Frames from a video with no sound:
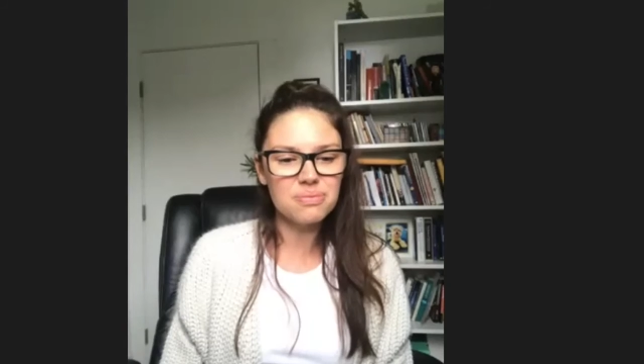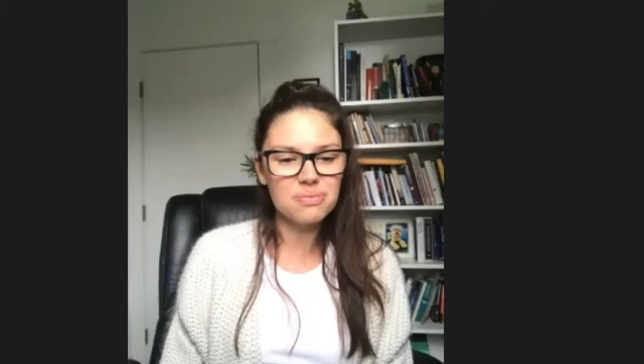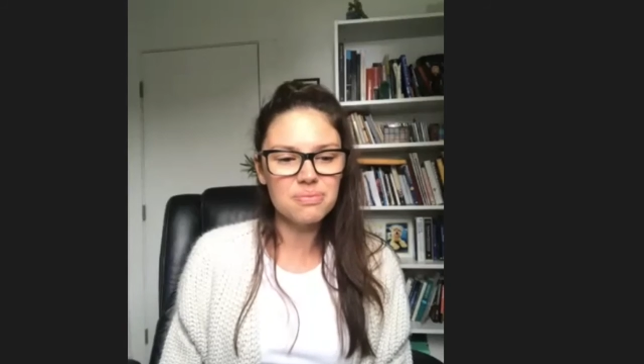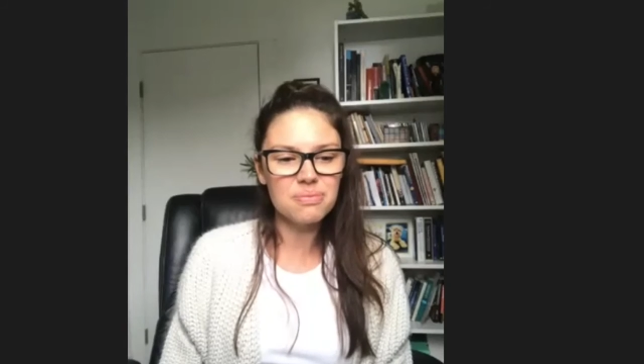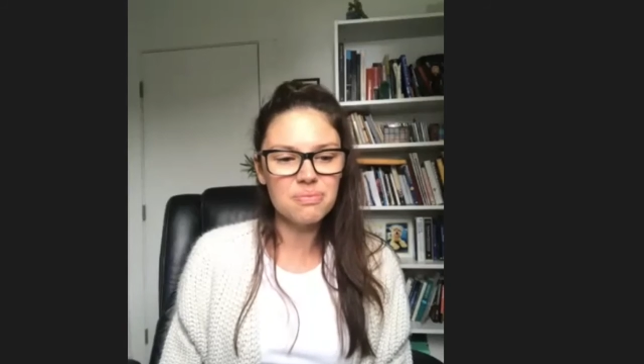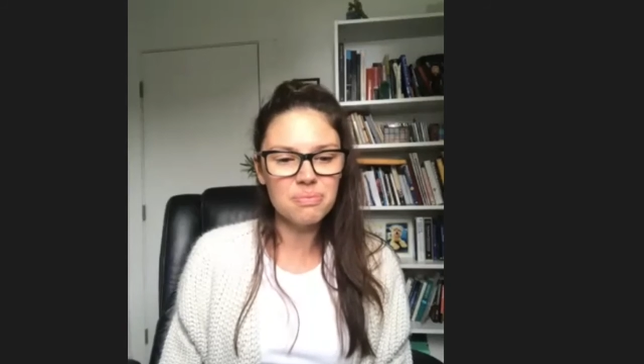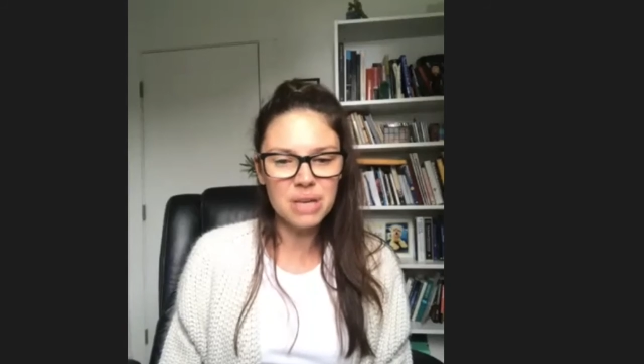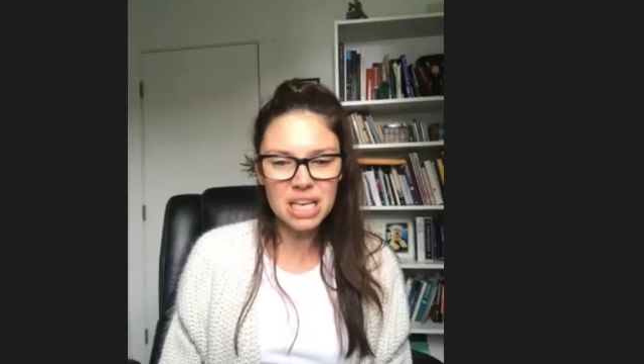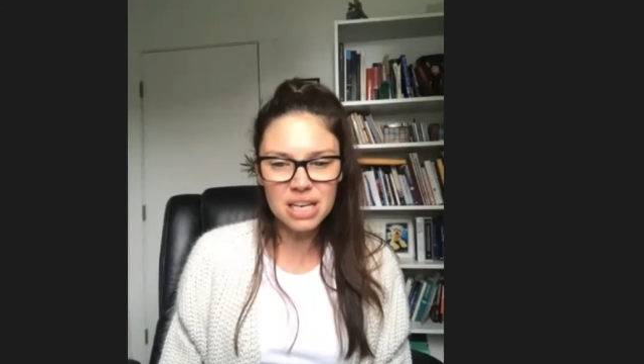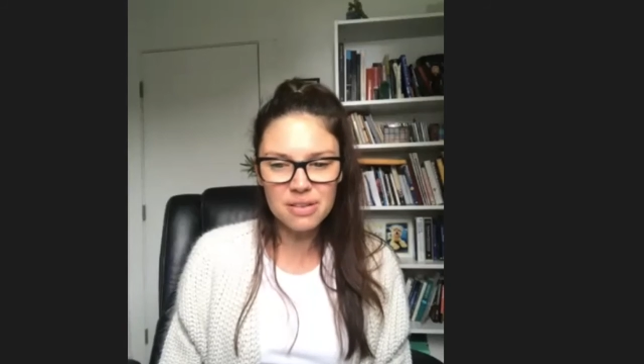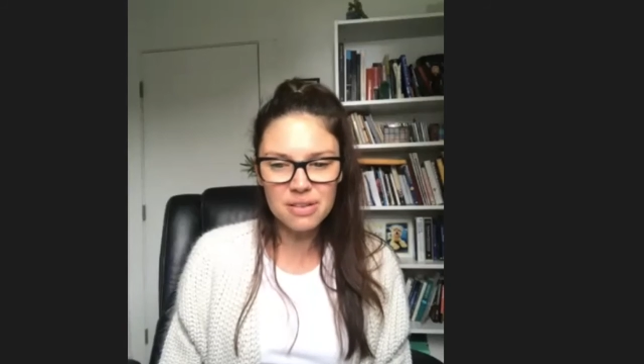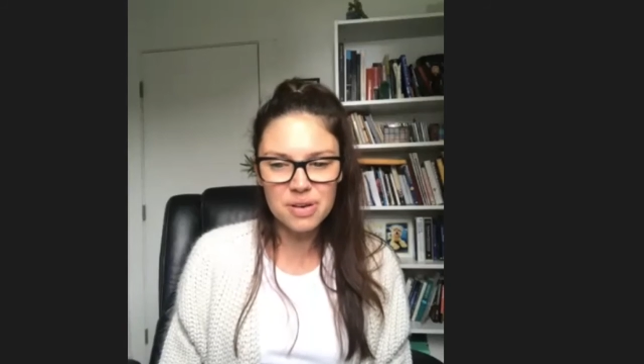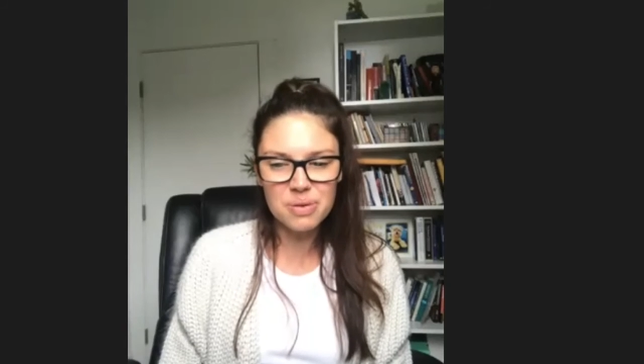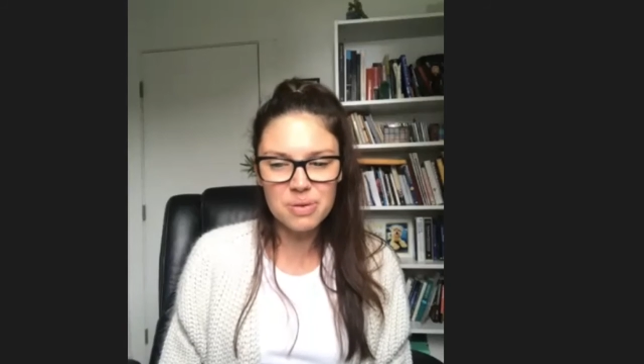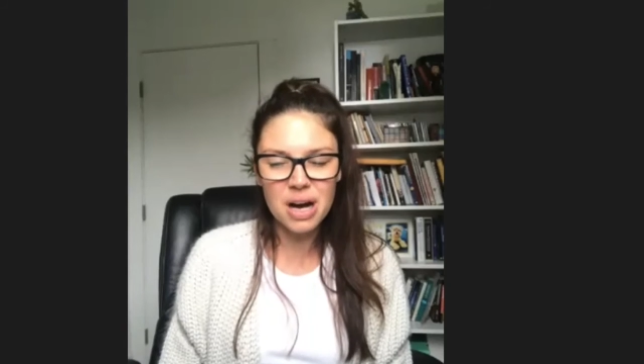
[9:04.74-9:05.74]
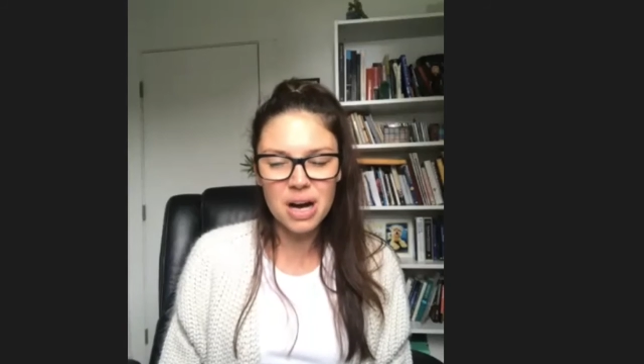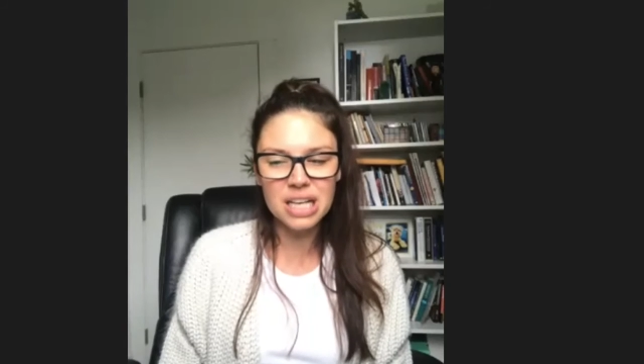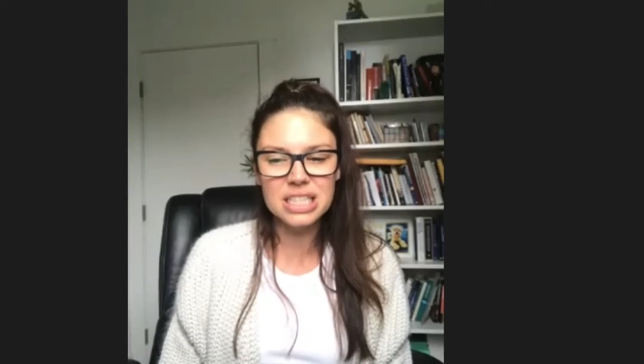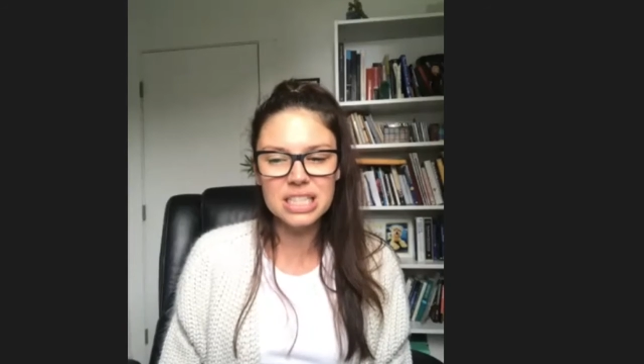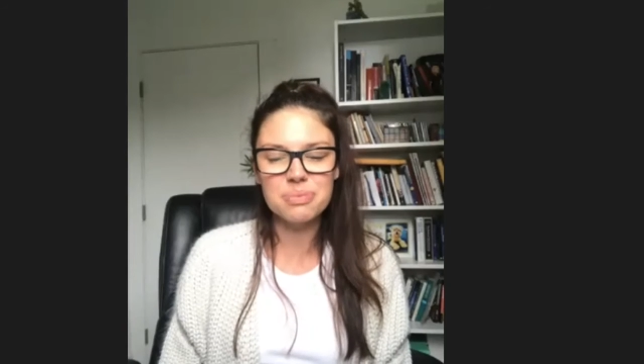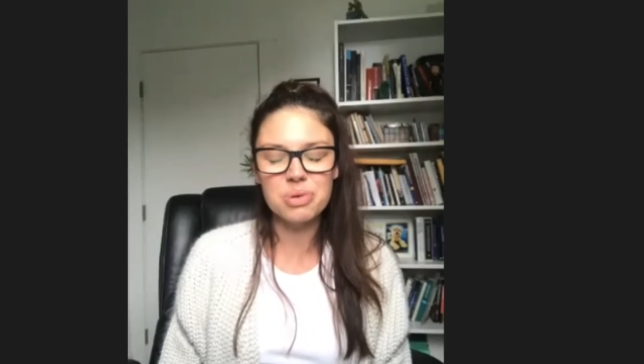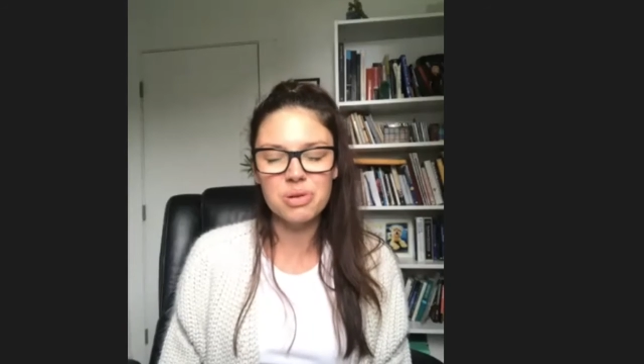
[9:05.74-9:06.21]
meaningful
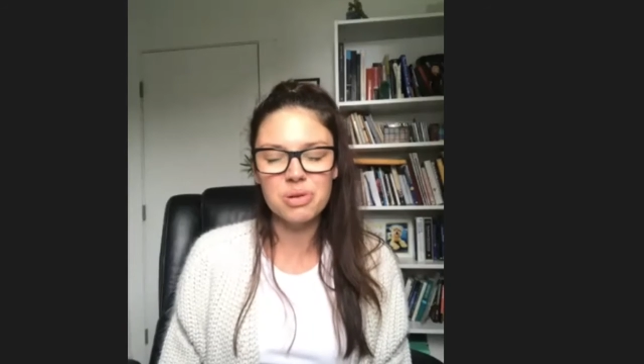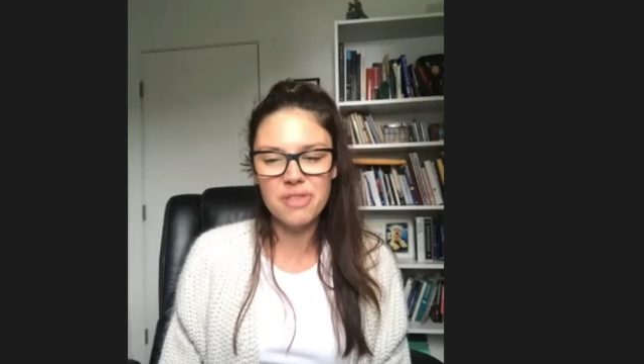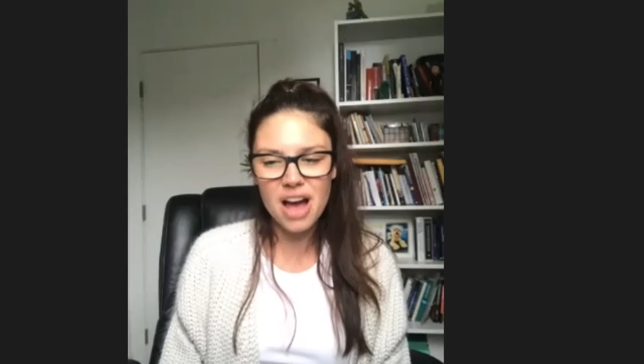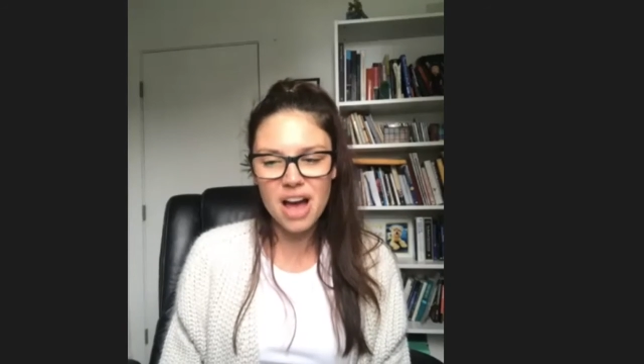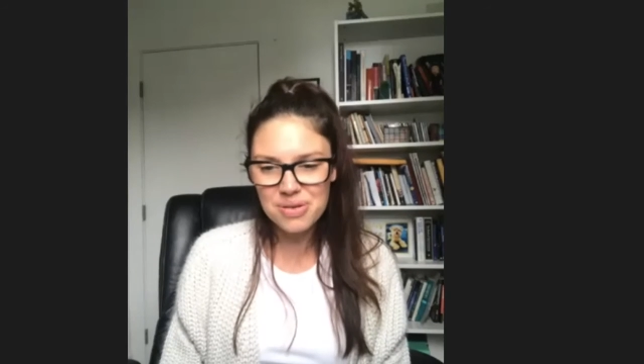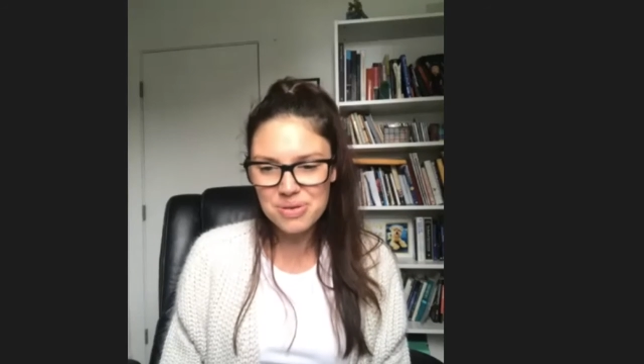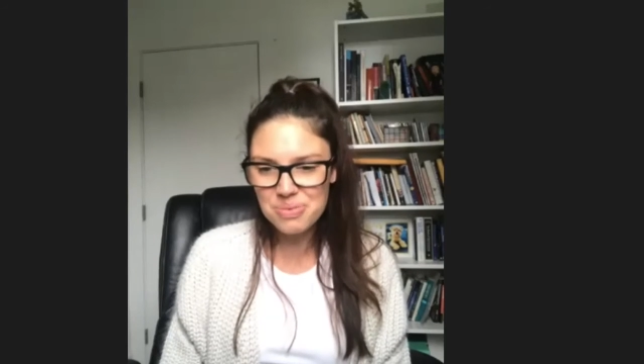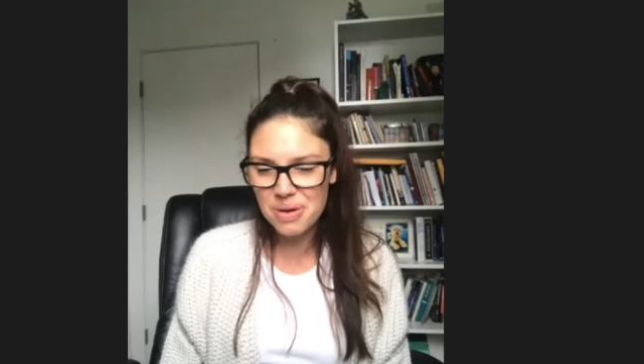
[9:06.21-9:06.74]
ones, profound